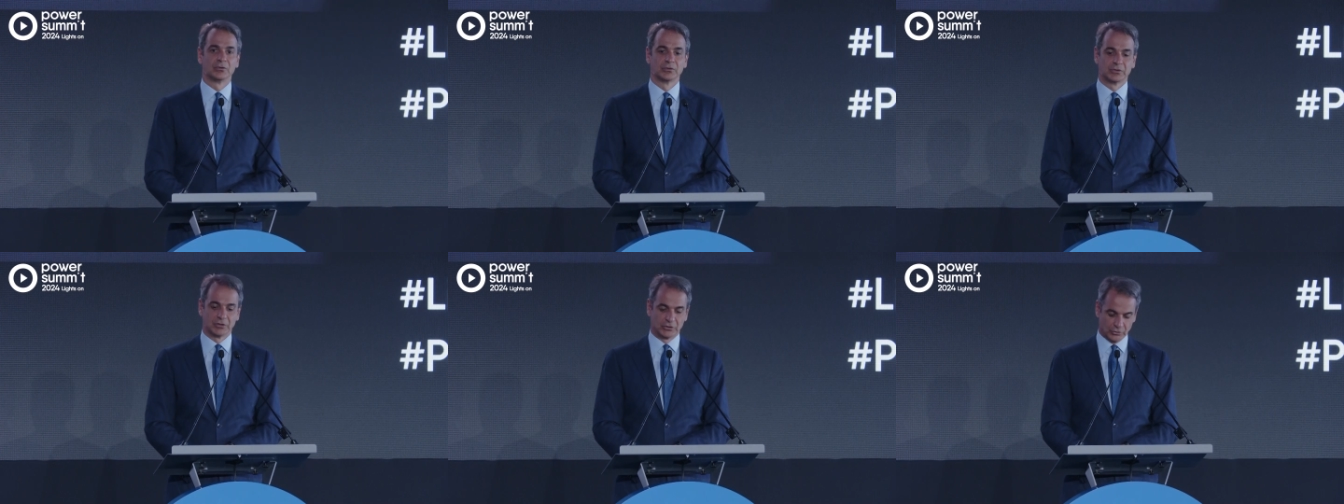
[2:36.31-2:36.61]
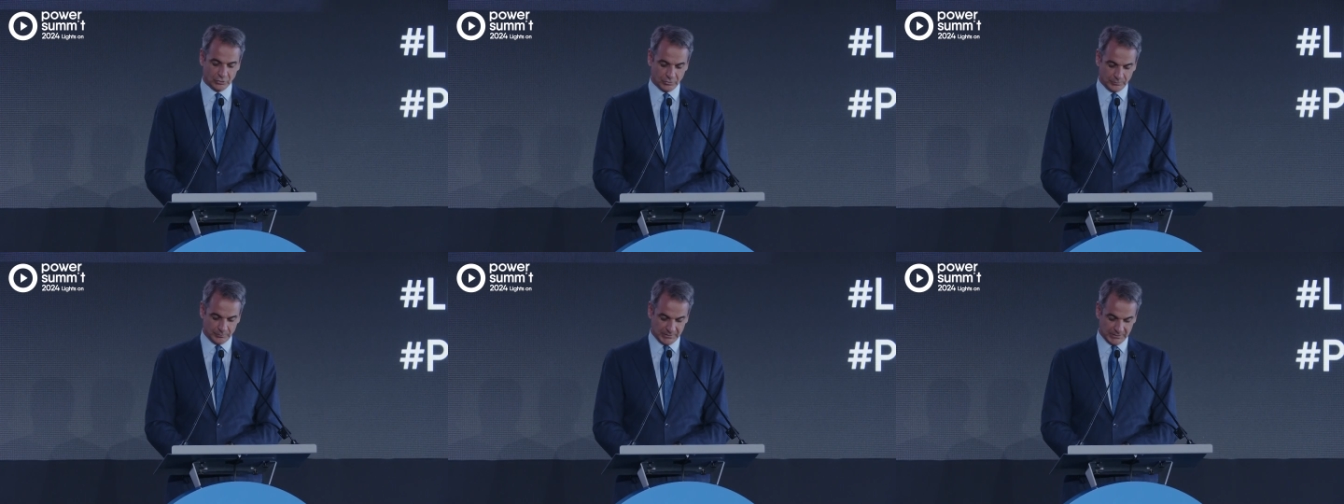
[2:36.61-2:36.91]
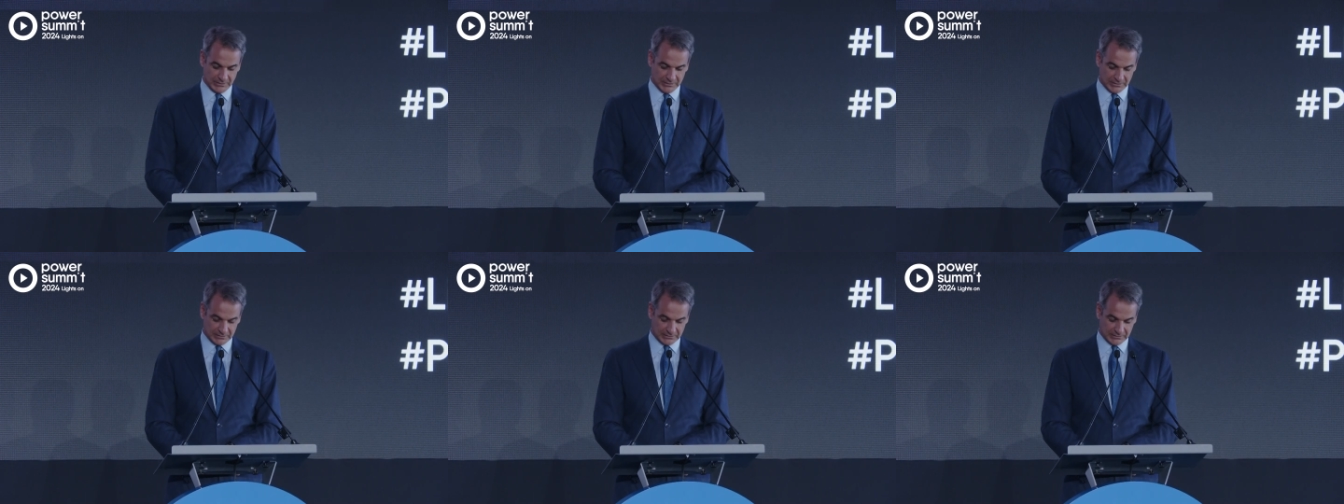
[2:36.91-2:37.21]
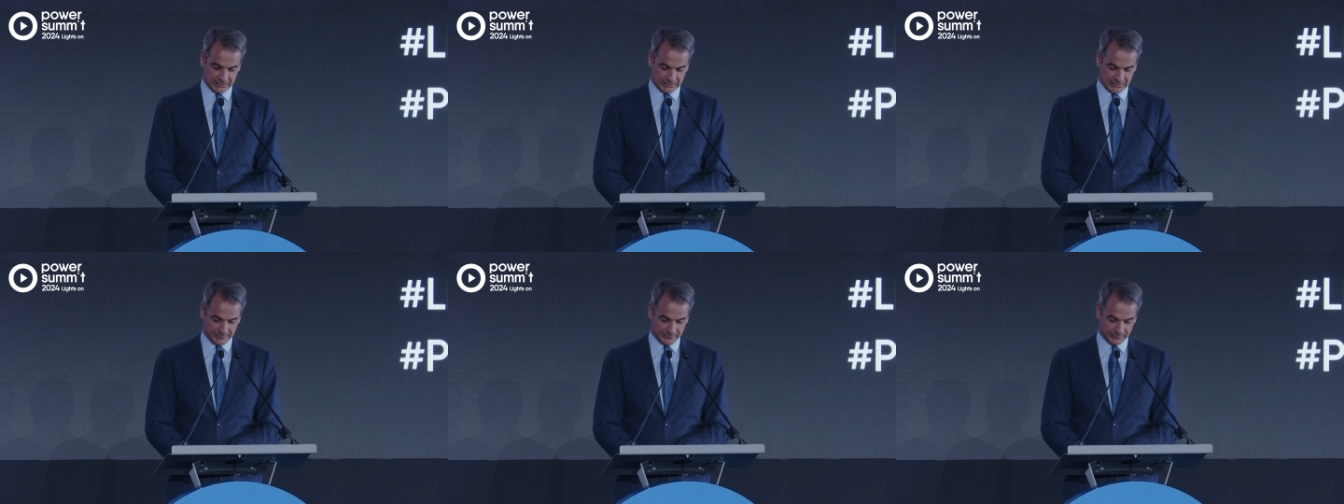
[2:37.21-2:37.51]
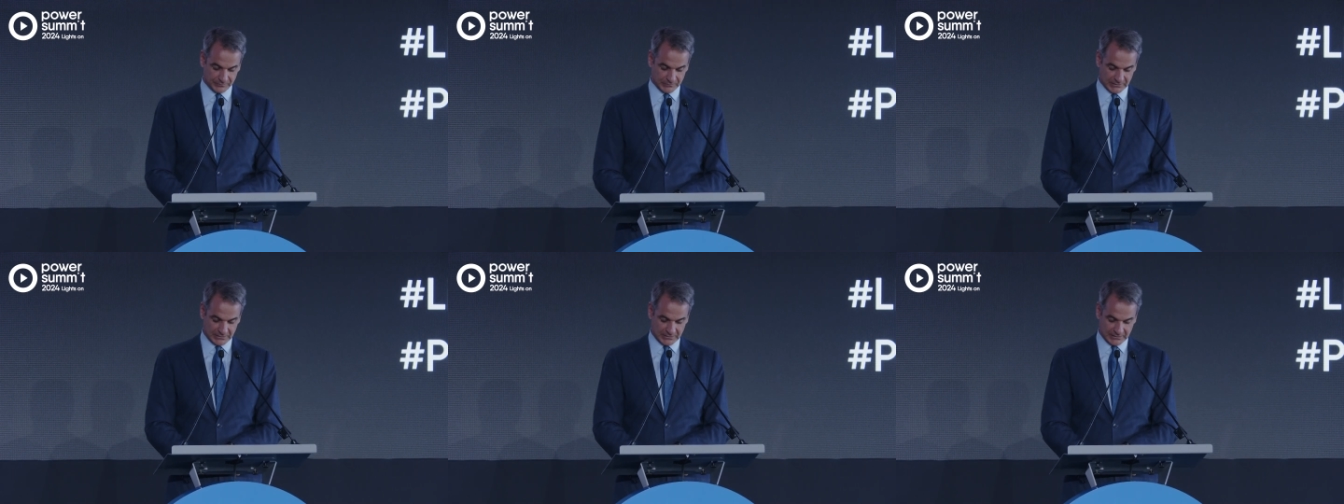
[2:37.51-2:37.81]
the European
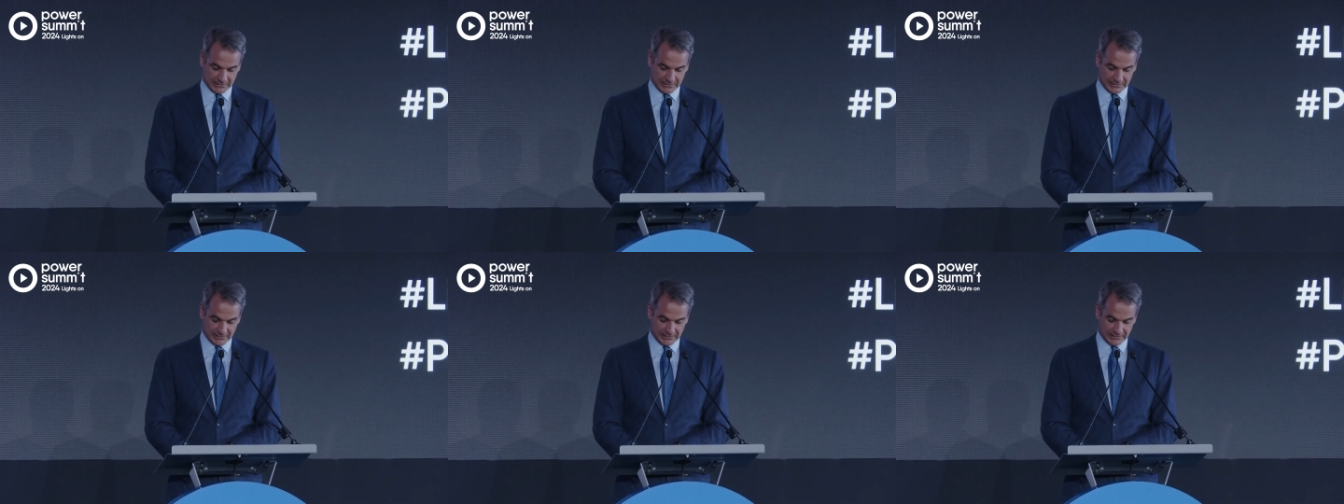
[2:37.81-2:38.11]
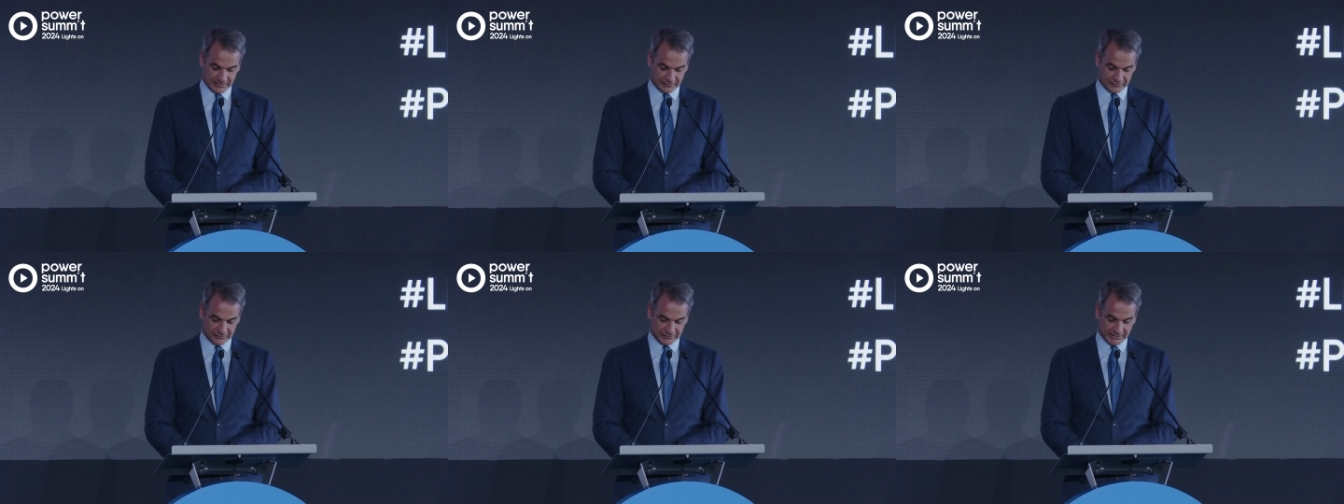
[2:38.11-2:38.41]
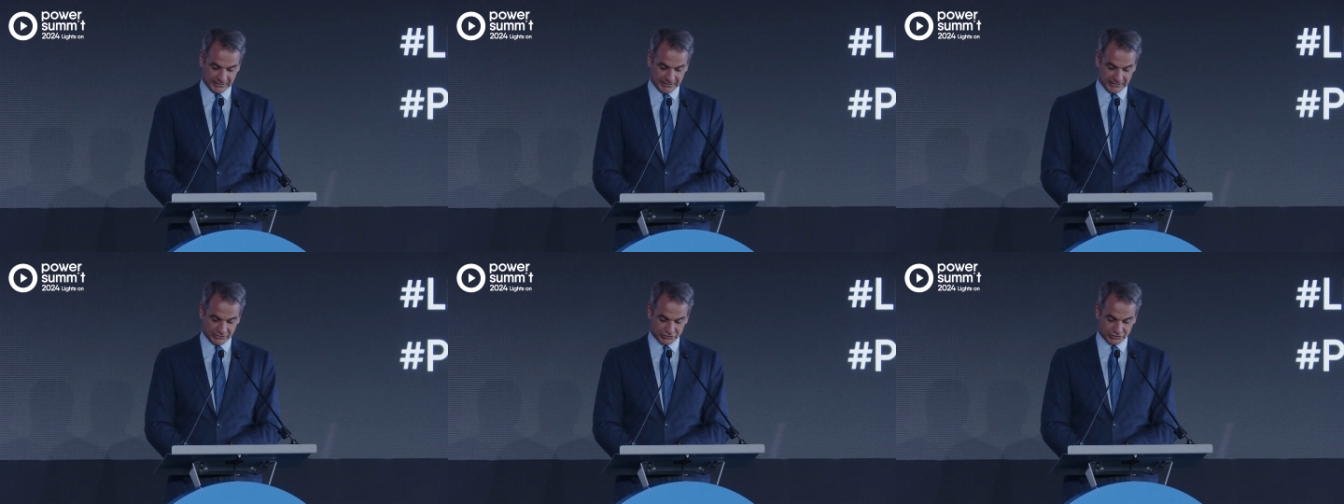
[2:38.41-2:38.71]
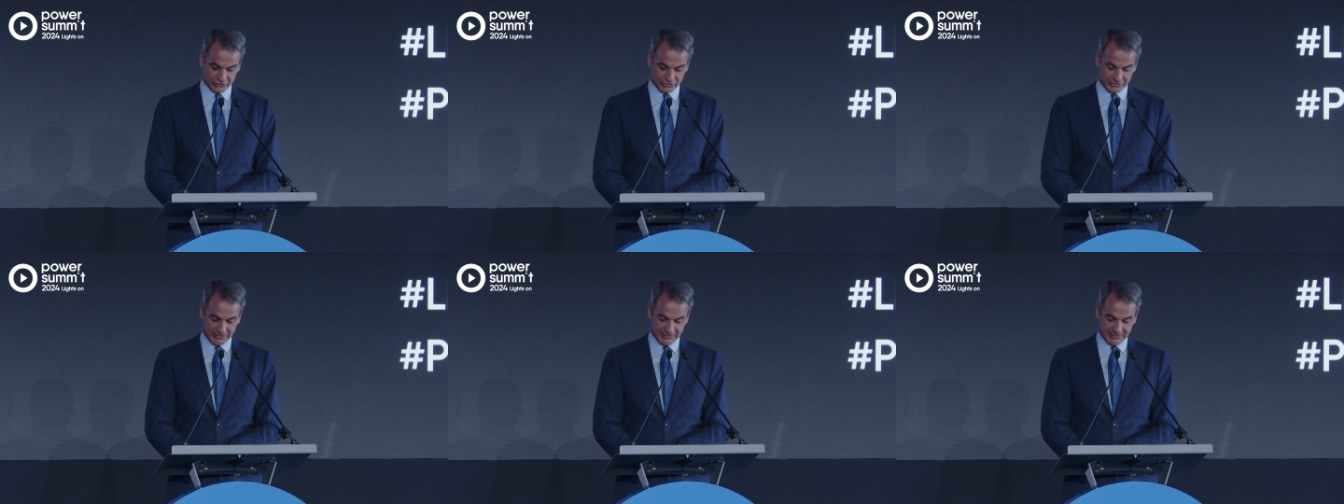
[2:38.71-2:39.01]
stage,